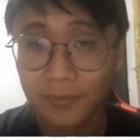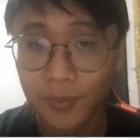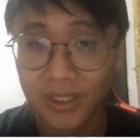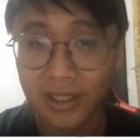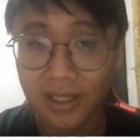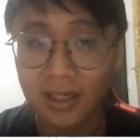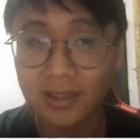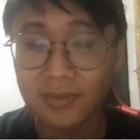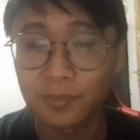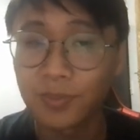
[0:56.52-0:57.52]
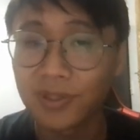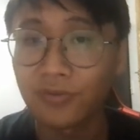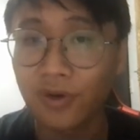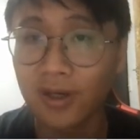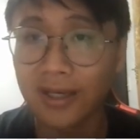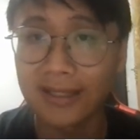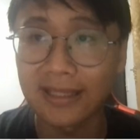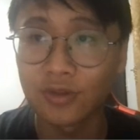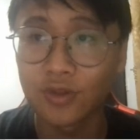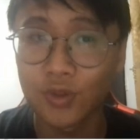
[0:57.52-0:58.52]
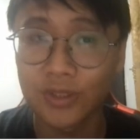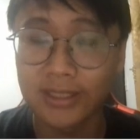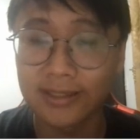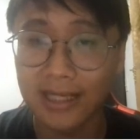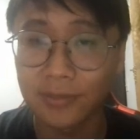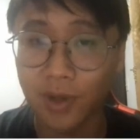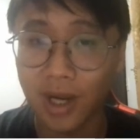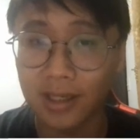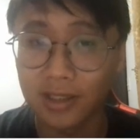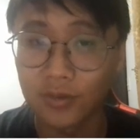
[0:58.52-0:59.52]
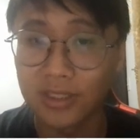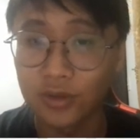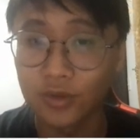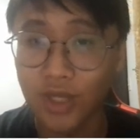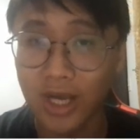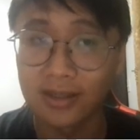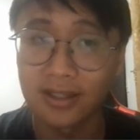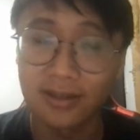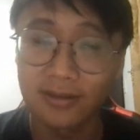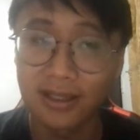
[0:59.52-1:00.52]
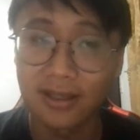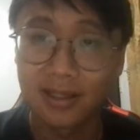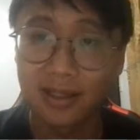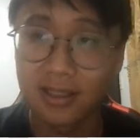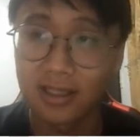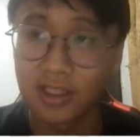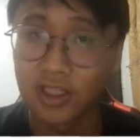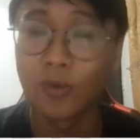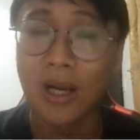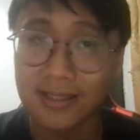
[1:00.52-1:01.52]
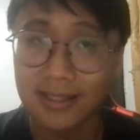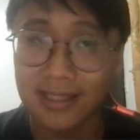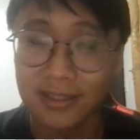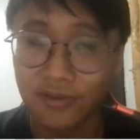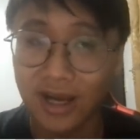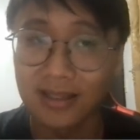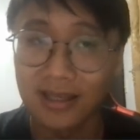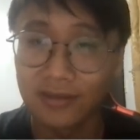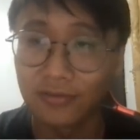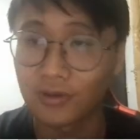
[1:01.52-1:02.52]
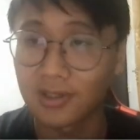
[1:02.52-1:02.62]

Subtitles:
because before getting to synchronized block, you need to check you are certified if